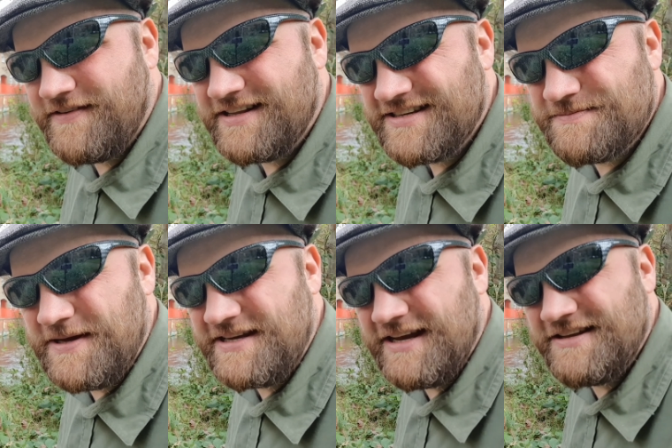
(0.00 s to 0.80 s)
that does
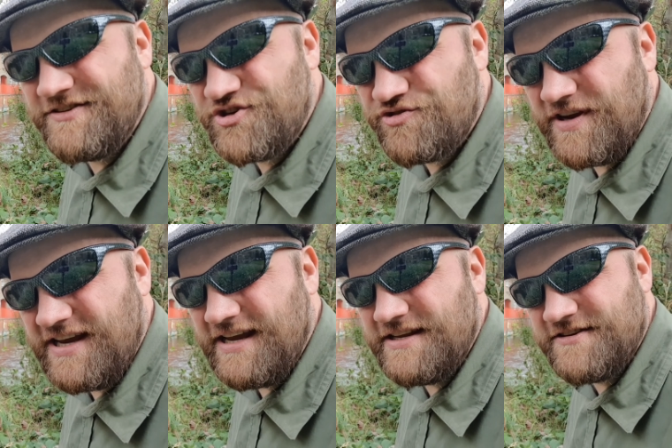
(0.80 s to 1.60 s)
make it
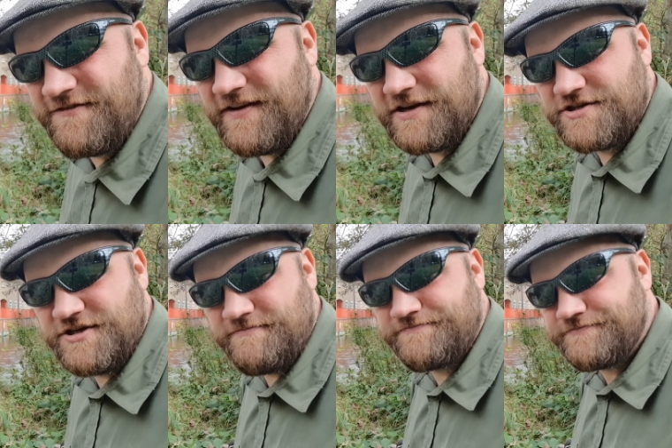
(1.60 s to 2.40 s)
tricky to fish,
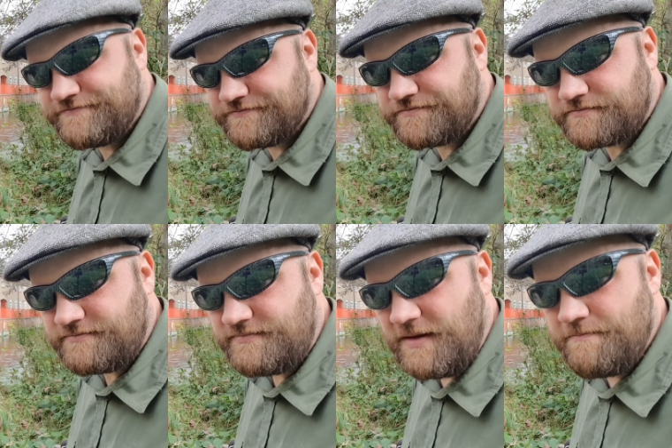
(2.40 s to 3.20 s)

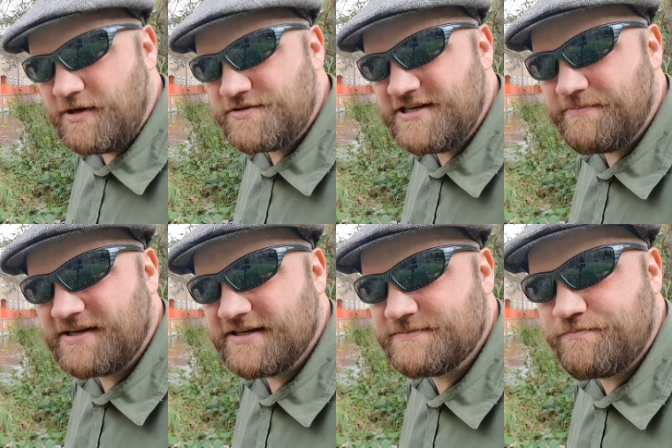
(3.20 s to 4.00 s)
mostly
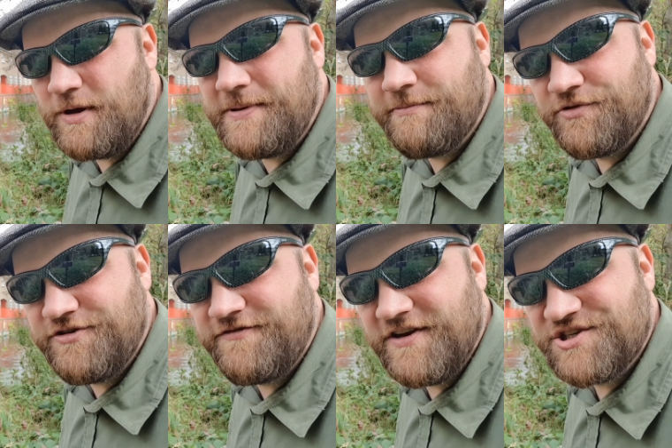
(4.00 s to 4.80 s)
because when people
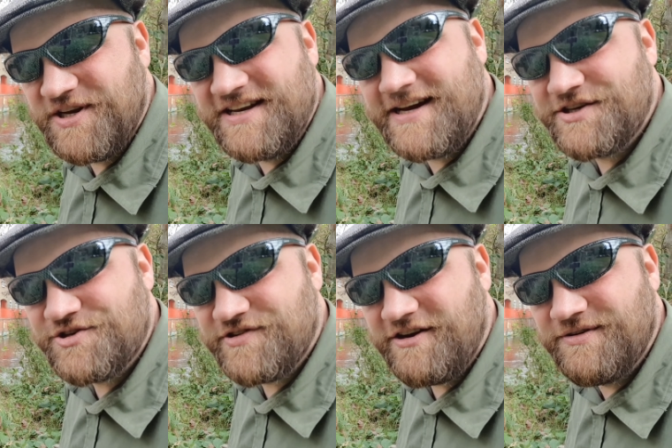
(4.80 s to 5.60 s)
do fish it and catch a
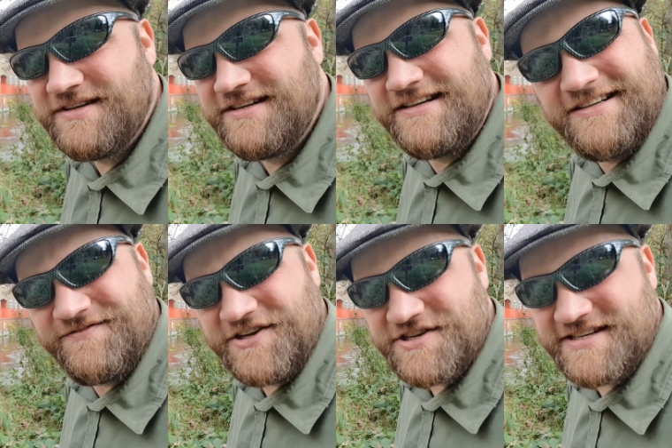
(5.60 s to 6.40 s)
trout,
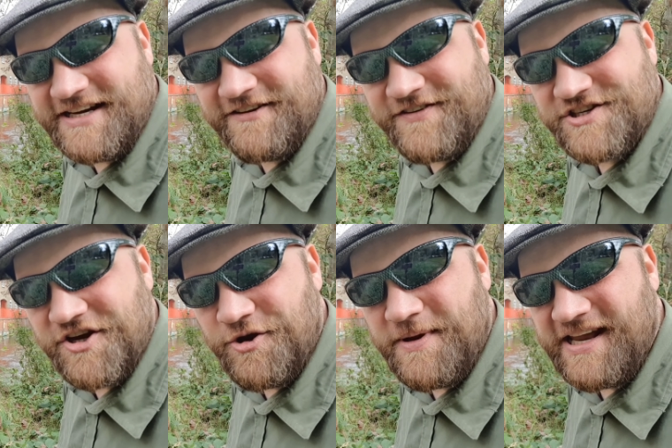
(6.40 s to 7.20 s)
they just take the fish
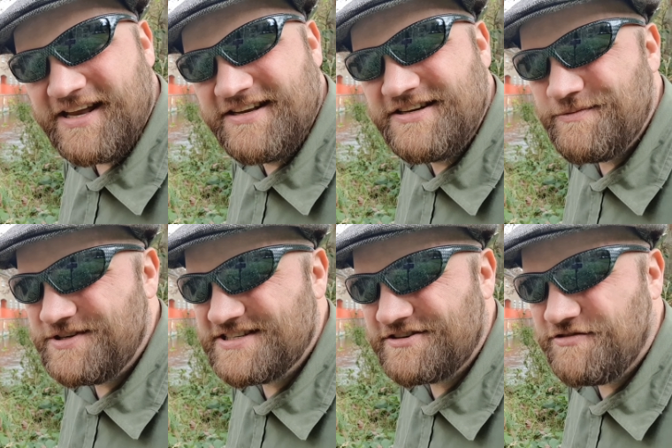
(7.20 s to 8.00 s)
home and eat,
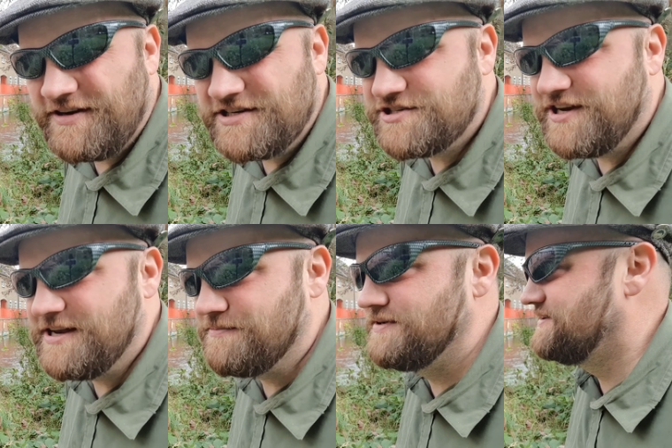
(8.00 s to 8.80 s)
which is a crying shame.